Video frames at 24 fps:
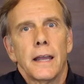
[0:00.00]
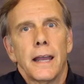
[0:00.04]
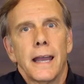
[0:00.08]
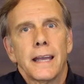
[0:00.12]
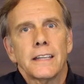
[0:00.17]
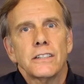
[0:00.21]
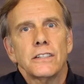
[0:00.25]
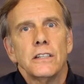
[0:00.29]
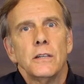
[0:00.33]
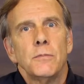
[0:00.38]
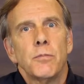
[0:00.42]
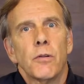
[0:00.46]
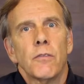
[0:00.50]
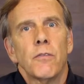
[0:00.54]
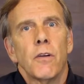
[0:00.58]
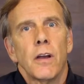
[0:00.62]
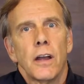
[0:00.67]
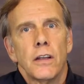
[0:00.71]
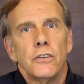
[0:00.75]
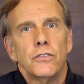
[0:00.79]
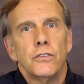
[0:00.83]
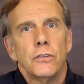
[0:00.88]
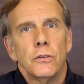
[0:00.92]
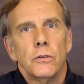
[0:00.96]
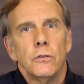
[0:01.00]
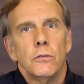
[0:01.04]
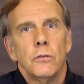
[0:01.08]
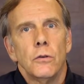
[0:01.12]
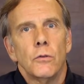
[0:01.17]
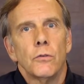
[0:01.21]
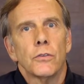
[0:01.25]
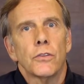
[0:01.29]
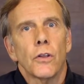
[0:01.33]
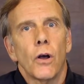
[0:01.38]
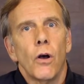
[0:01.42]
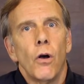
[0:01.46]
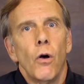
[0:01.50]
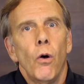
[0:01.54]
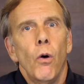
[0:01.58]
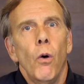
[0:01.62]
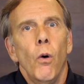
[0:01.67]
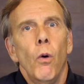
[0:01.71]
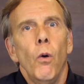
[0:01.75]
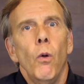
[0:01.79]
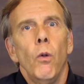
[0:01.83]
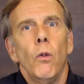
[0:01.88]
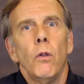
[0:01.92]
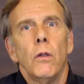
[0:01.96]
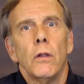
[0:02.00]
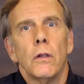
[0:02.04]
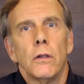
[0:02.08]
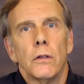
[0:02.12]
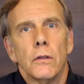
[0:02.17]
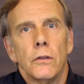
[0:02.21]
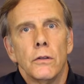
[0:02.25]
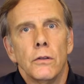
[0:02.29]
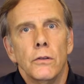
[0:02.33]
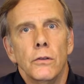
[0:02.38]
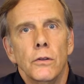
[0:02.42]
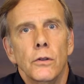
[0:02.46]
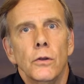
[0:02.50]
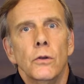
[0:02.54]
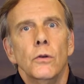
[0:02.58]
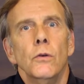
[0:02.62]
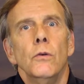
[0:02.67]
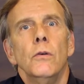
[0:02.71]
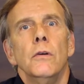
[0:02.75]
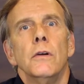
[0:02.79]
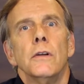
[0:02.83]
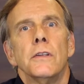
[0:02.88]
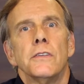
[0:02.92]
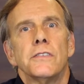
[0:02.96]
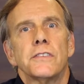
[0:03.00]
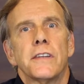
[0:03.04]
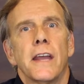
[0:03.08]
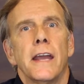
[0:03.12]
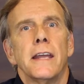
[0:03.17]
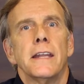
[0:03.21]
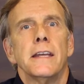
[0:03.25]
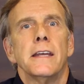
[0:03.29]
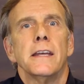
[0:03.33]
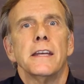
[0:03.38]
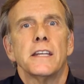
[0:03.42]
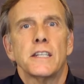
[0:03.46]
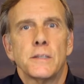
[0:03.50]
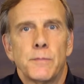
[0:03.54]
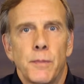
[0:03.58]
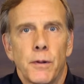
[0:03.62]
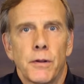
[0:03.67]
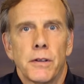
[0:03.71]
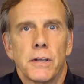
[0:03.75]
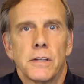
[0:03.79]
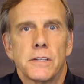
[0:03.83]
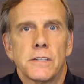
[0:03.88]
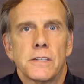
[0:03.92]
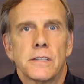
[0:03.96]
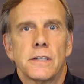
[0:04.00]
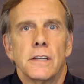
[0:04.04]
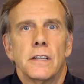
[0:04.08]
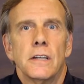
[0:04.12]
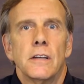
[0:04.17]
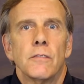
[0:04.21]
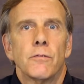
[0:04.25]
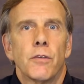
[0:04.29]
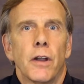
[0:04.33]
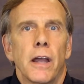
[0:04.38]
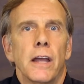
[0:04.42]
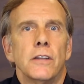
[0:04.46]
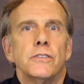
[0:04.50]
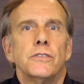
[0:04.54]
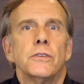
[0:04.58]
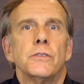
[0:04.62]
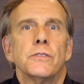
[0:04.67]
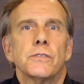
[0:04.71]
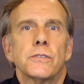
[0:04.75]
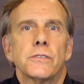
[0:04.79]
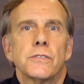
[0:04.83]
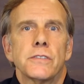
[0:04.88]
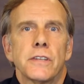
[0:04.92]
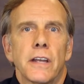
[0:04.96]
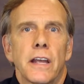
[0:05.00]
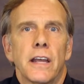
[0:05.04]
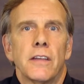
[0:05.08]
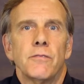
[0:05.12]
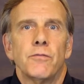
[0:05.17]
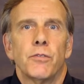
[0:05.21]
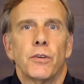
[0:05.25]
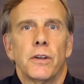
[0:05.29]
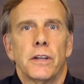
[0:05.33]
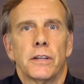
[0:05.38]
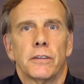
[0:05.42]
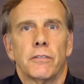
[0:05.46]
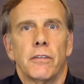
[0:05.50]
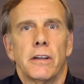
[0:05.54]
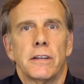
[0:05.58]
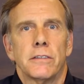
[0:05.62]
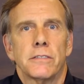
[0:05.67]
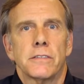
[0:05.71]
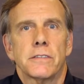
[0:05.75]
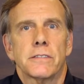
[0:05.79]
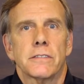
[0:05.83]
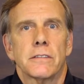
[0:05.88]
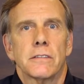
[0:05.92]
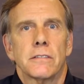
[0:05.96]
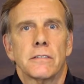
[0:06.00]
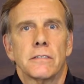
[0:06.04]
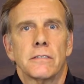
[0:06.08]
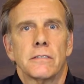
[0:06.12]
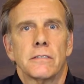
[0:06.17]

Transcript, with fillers: actually provides you with a whole new SCADA experience for end users and for integrators.